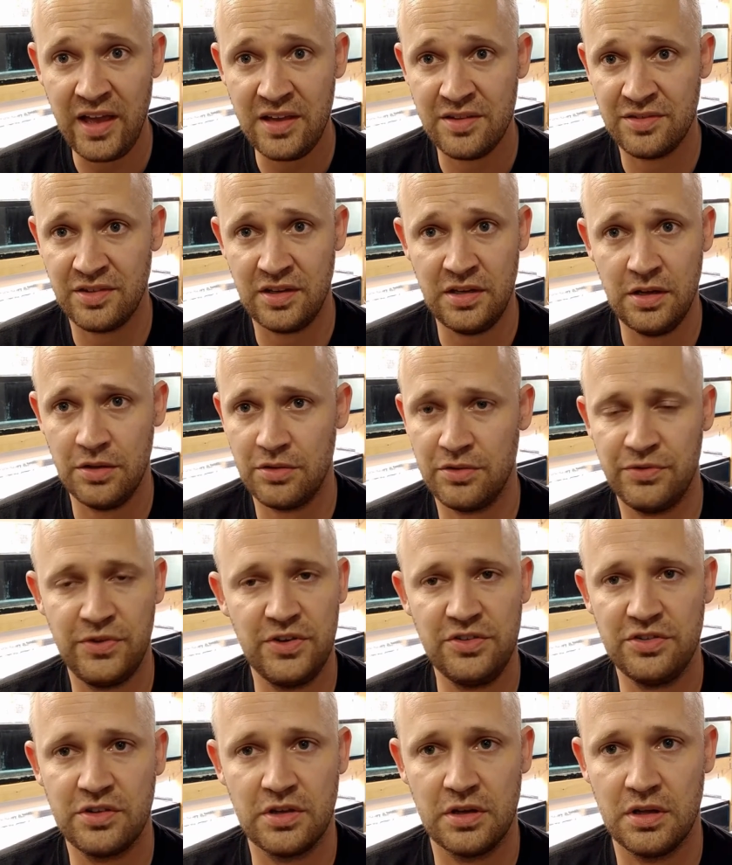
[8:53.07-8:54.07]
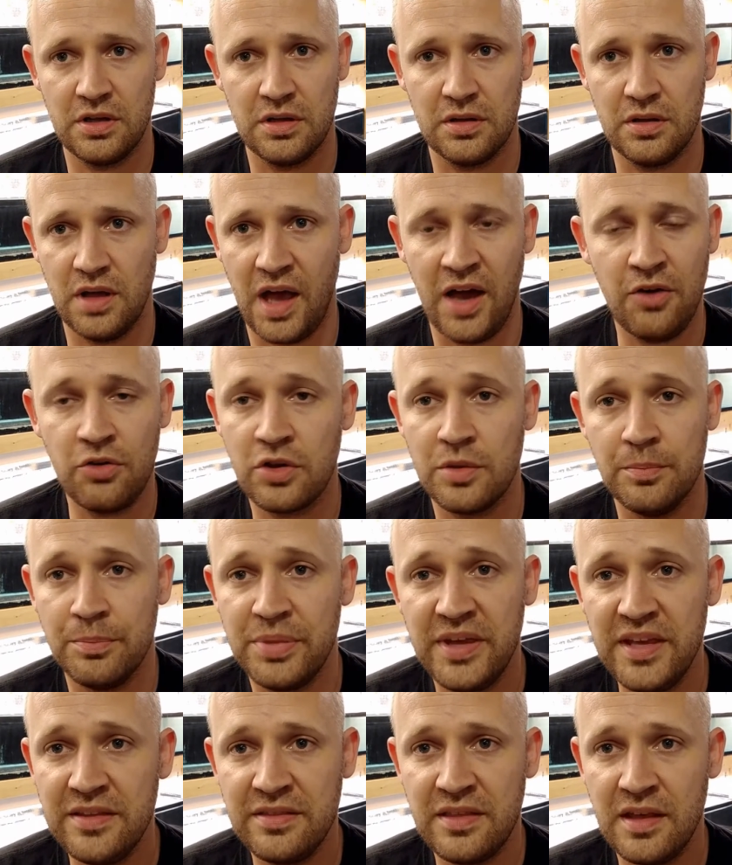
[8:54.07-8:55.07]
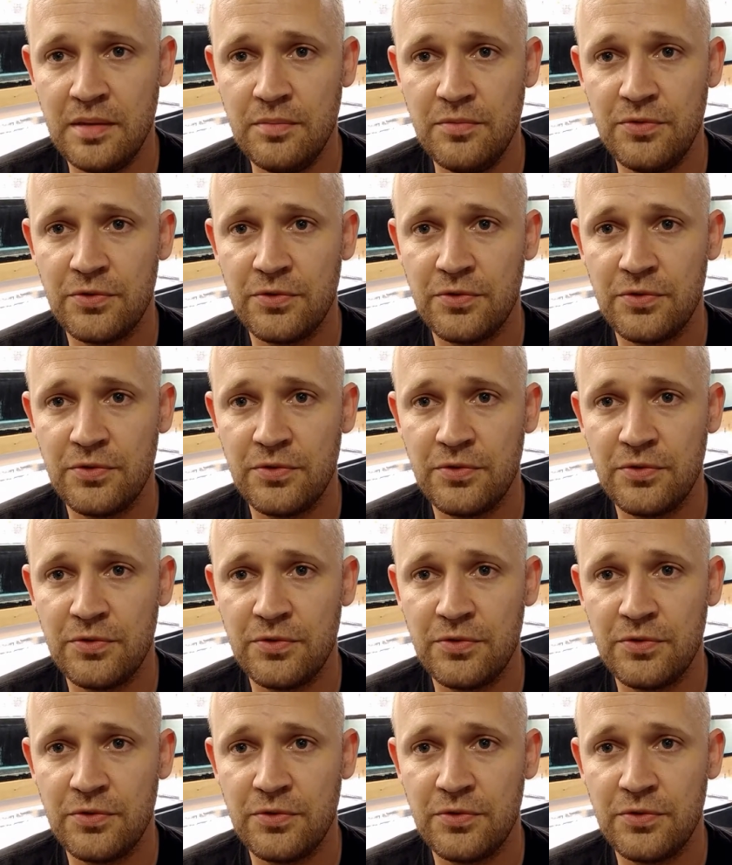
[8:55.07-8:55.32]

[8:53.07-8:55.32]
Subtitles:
is any other fish going to outcompete them